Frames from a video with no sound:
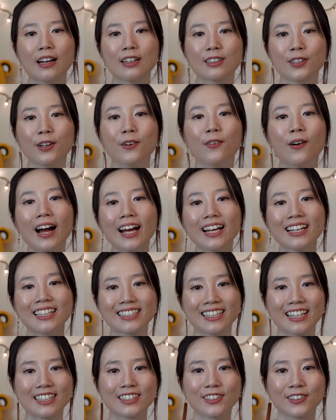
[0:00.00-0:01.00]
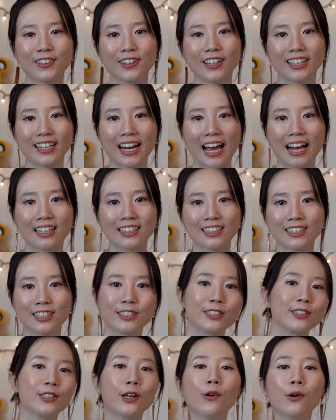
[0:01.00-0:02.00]
So why is sensory
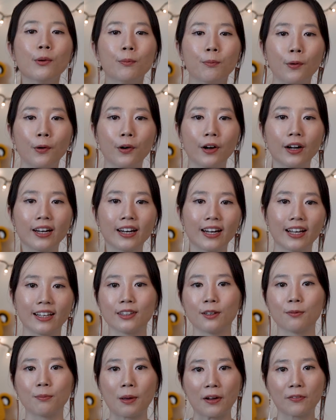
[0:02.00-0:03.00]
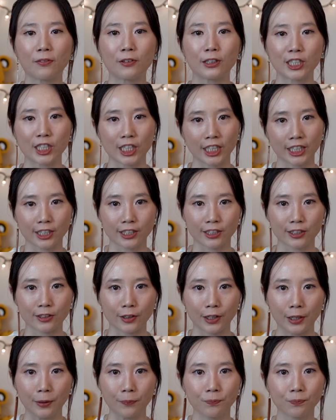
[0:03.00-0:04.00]
analysis so important in the beverage
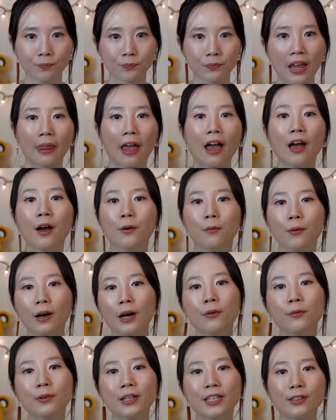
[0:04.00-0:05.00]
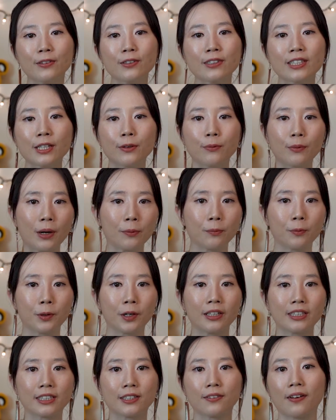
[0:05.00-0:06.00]
industry? Well, we use it when
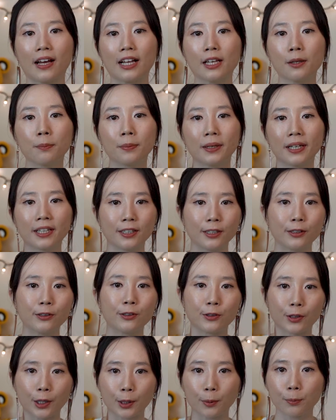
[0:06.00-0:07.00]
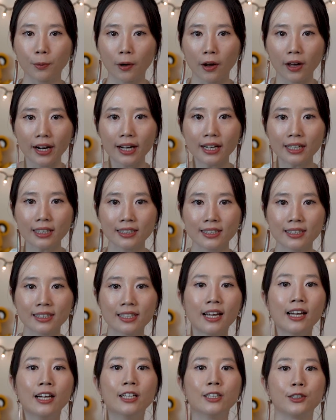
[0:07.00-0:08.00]
we're developing new drink products
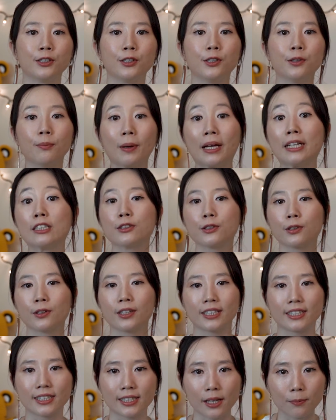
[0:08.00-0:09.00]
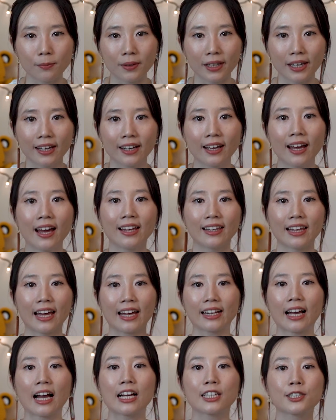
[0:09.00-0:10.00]
to make sure it's something
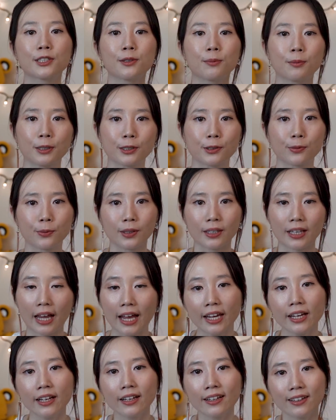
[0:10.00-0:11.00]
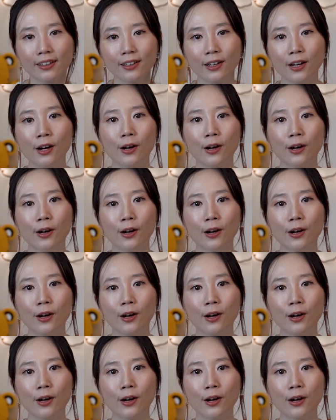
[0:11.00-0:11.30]
that customers will like.